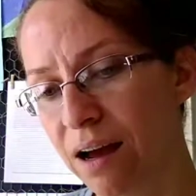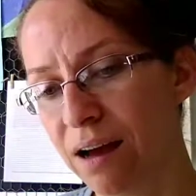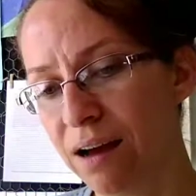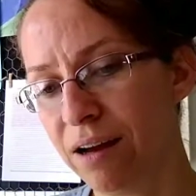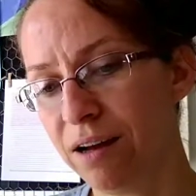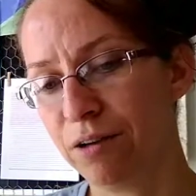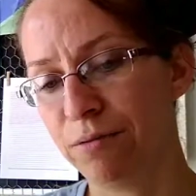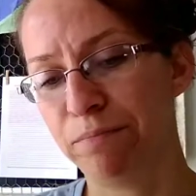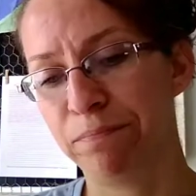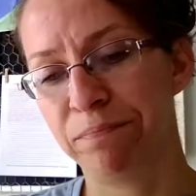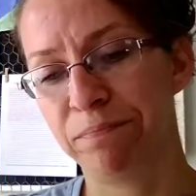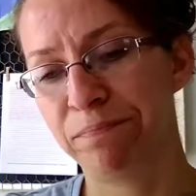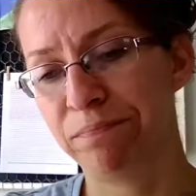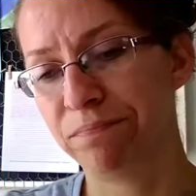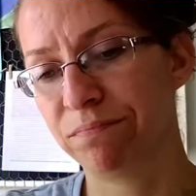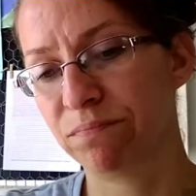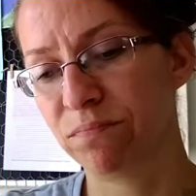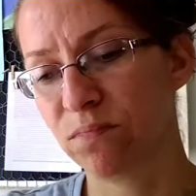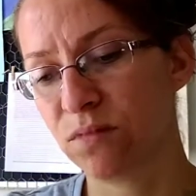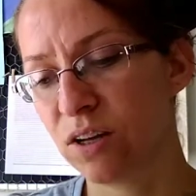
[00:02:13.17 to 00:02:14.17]

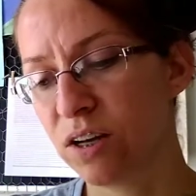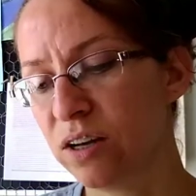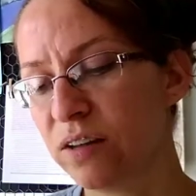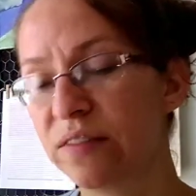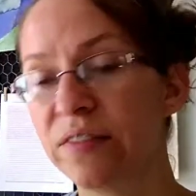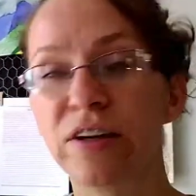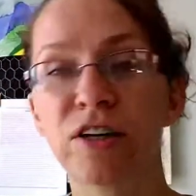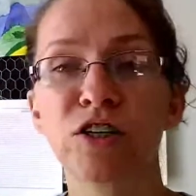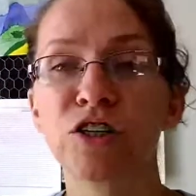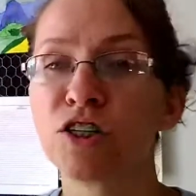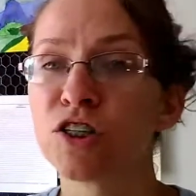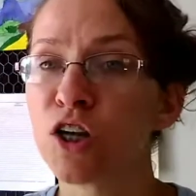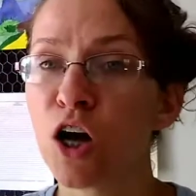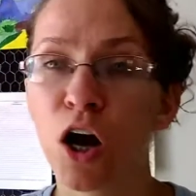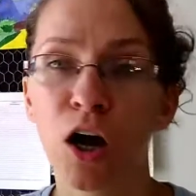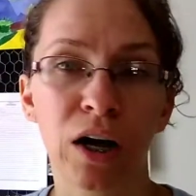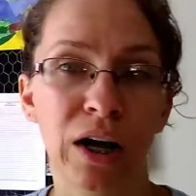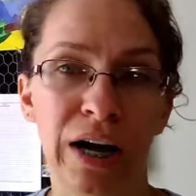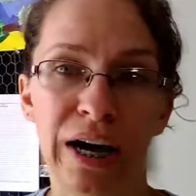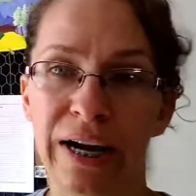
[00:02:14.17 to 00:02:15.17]
There's just
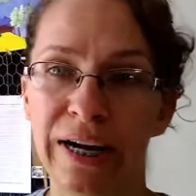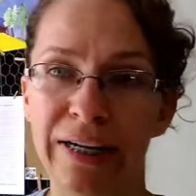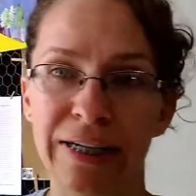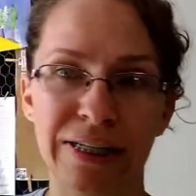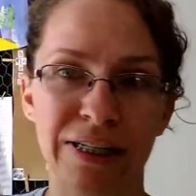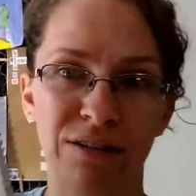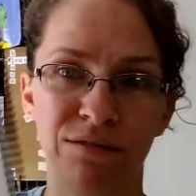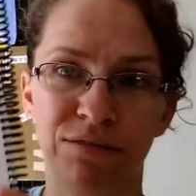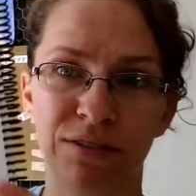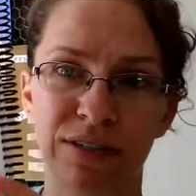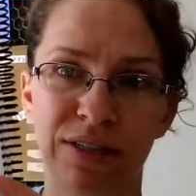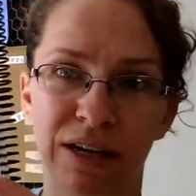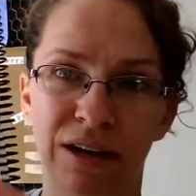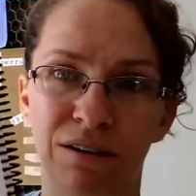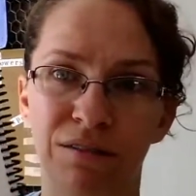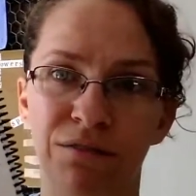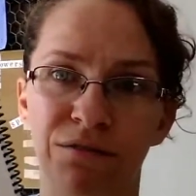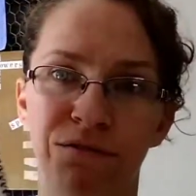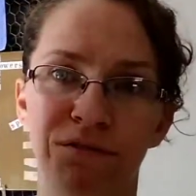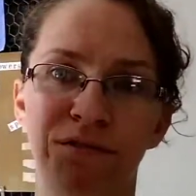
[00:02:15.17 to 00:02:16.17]
all kinds of
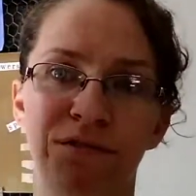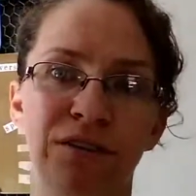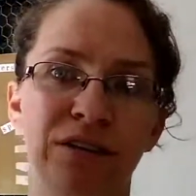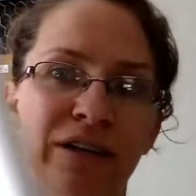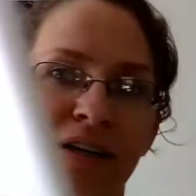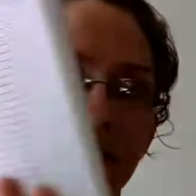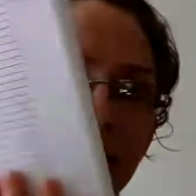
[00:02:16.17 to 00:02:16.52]
stuff